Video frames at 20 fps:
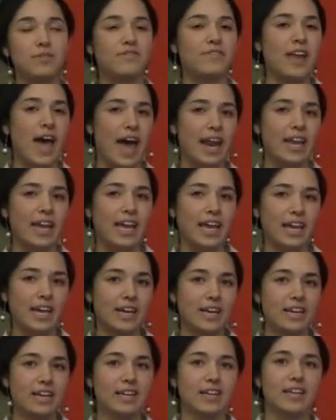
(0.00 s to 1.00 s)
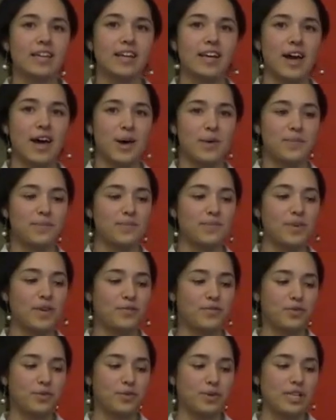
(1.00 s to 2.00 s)
data ink
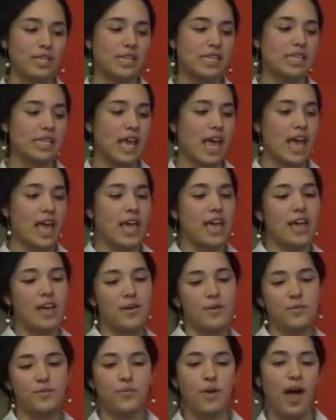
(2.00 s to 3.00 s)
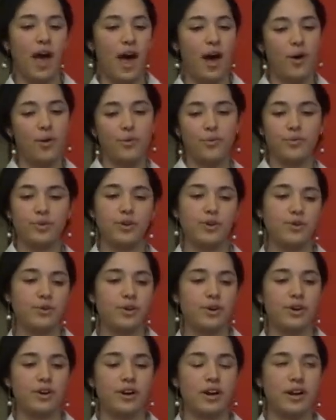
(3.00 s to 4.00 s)
influence how
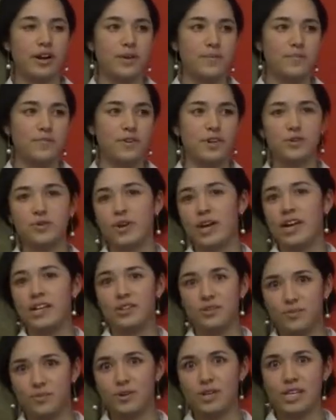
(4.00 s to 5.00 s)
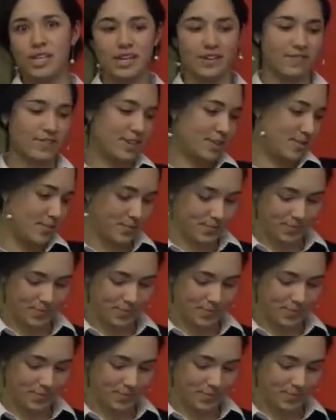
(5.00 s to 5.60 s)
your visual aids are perceived.